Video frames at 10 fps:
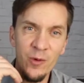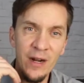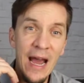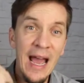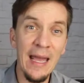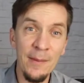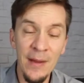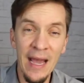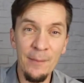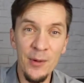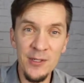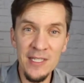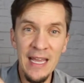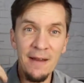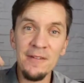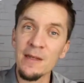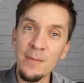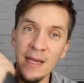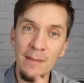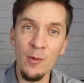I am personally having to
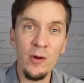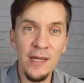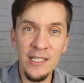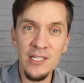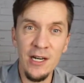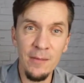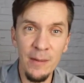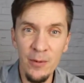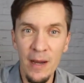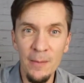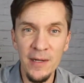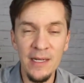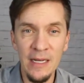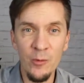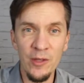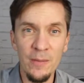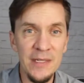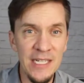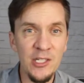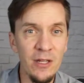pay a mortgage on my property with the
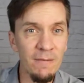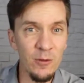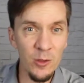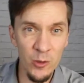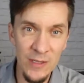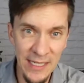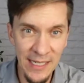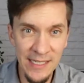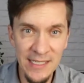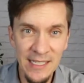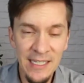potential of losing it.